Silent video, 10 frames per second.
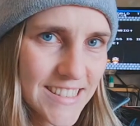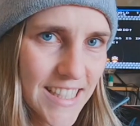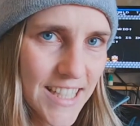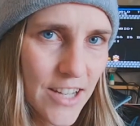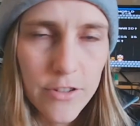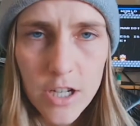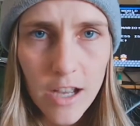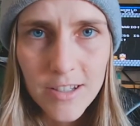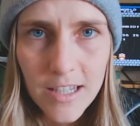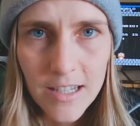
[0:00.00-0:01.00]
And every
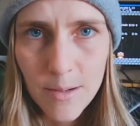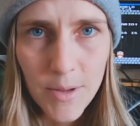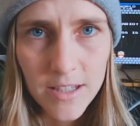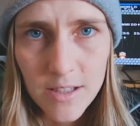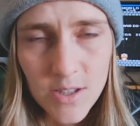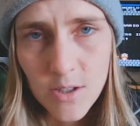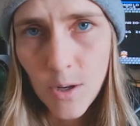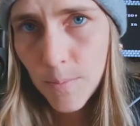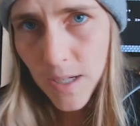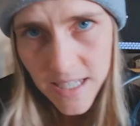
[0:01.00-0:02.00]
now and again I make this
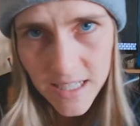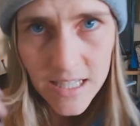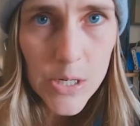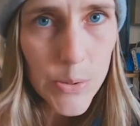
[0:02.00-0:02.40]
completely